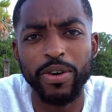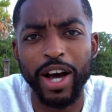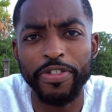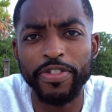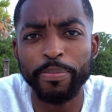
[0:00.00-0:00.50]

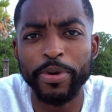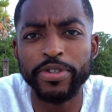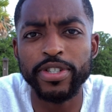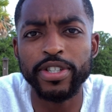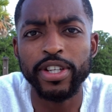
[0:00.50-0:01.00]
I think the
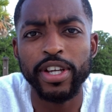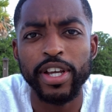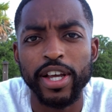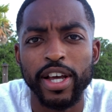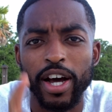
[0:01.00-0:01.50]
person,
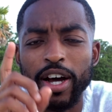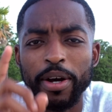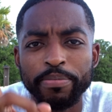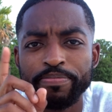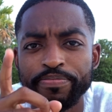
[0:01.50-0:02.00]

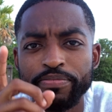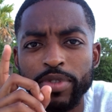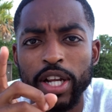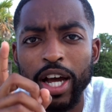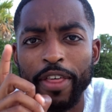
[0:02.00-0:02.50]

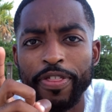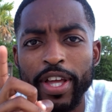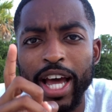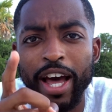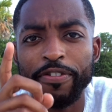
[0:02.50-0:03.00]
I
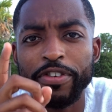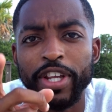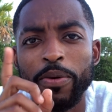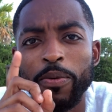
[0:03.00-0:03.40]
think after day